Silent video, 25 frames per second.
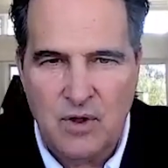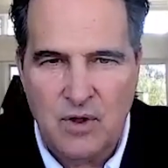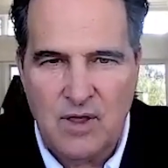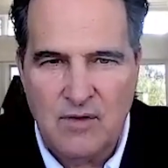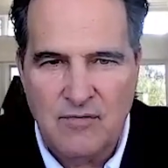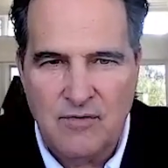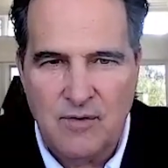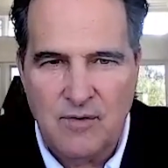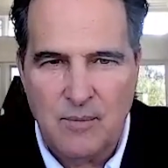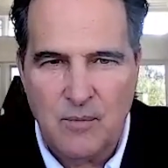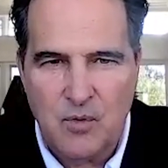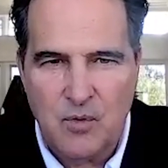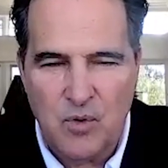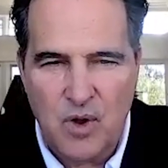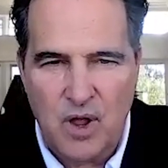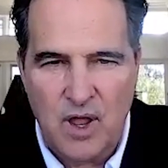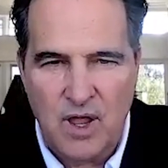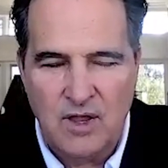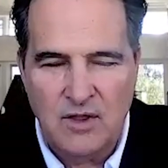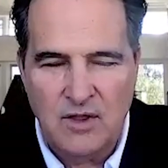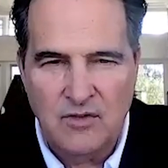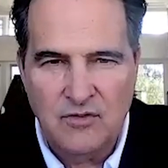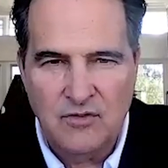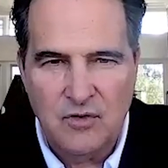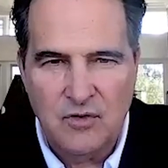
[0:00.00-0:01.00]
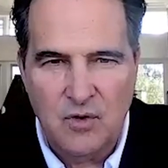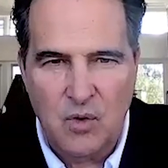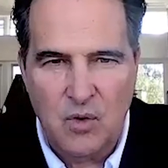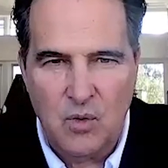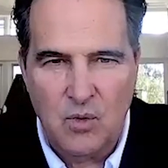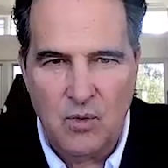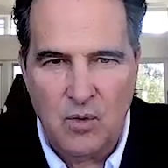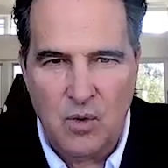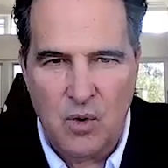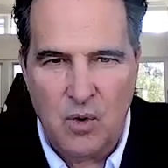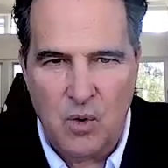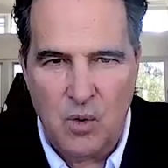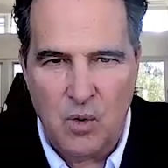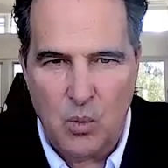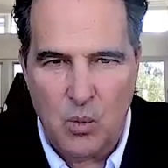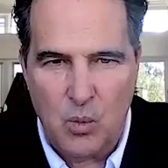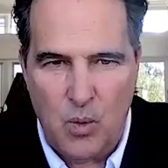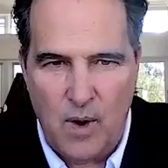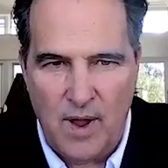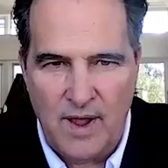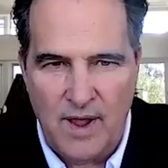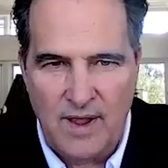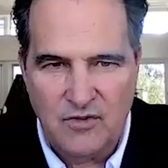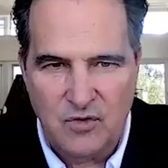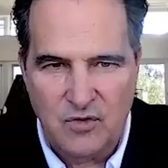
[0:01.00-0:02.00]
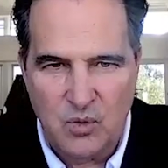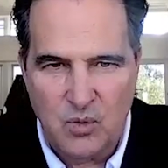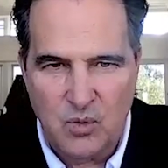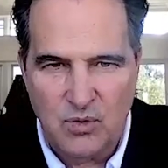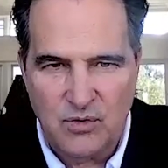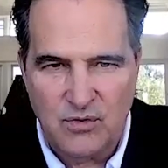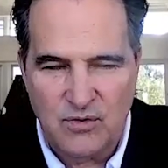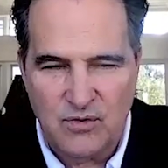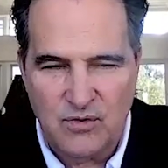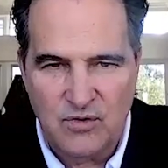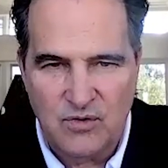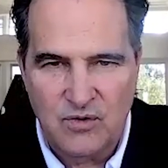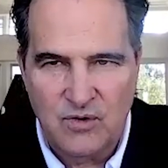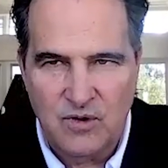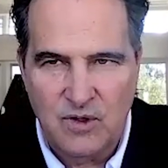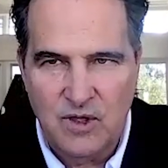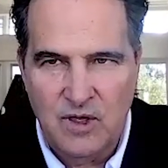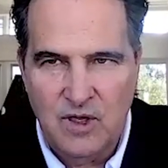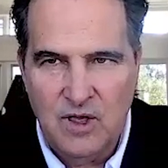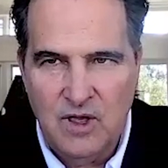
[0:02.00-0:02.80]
okay from grains or or white sources